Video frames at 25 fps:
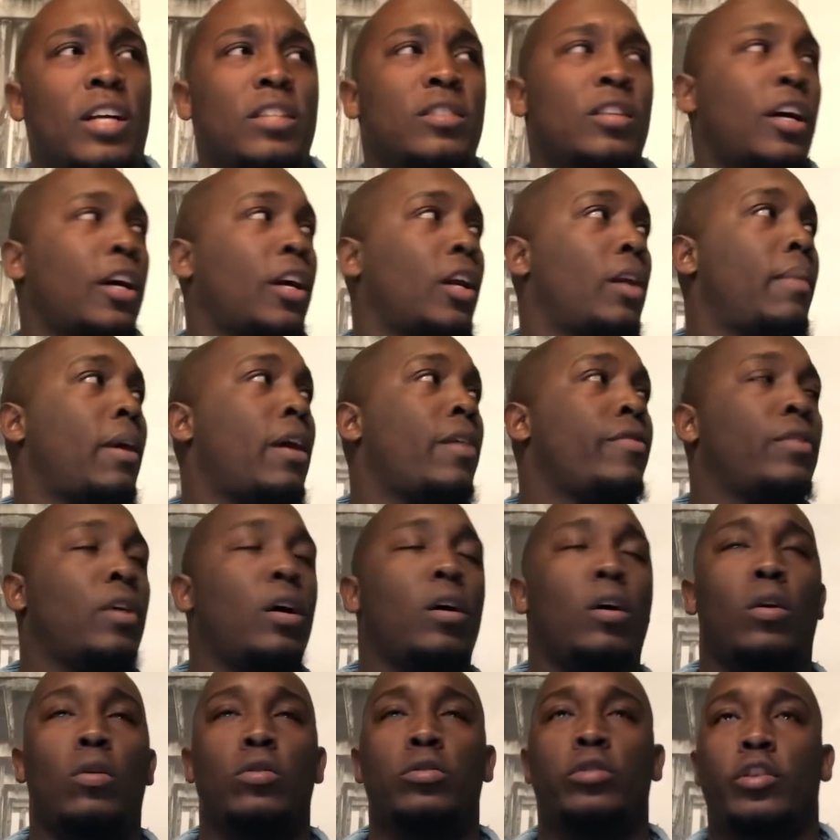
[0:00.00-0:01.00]
talking about the
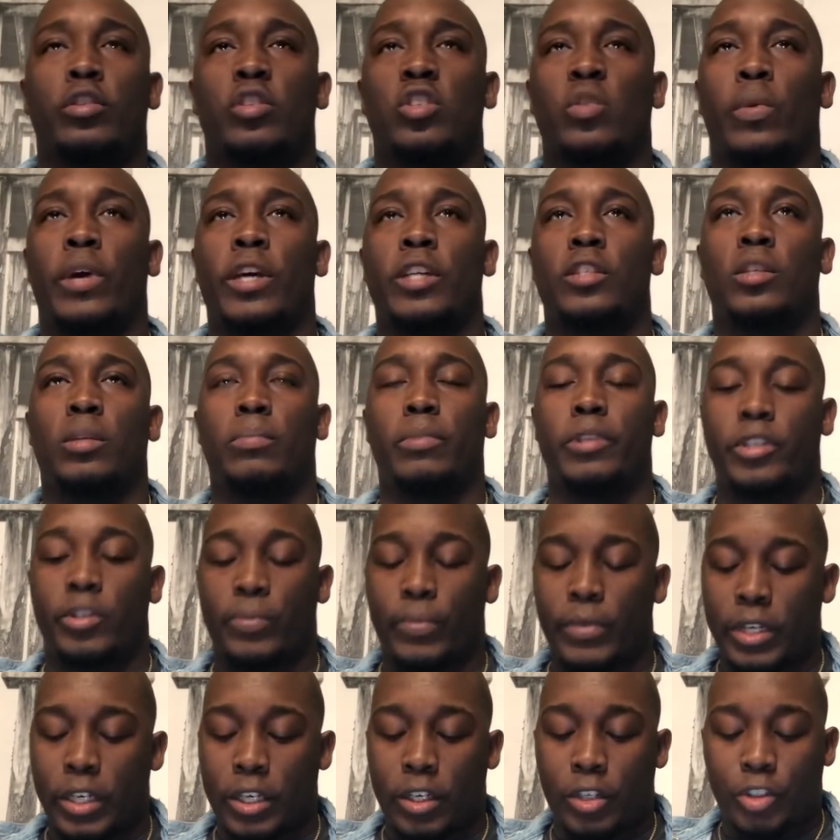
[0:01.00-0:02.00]
whole situation
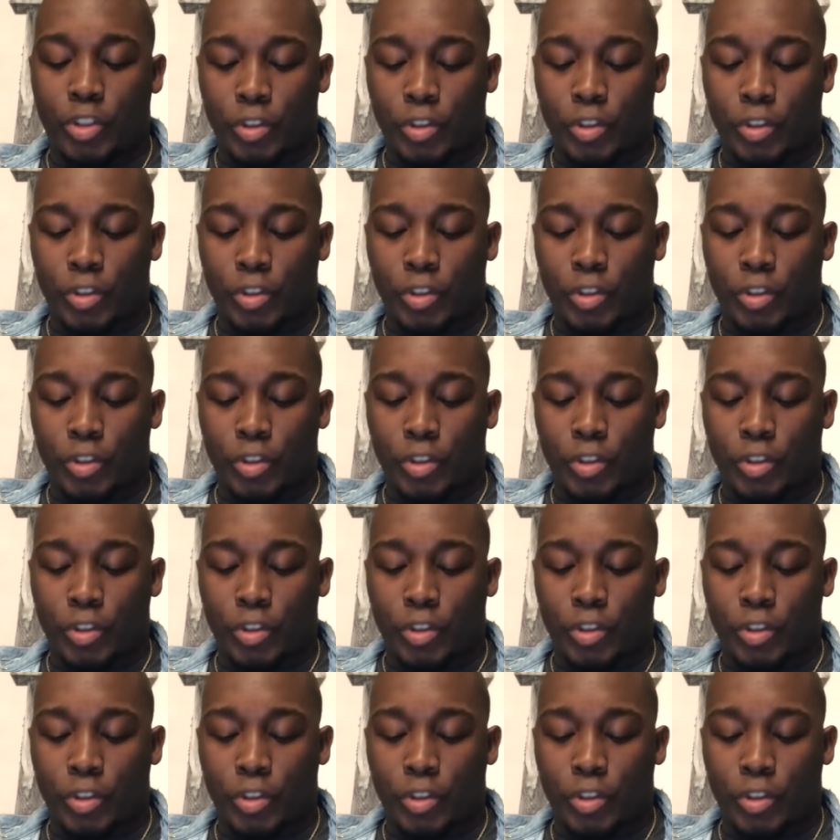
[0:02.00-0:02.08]
between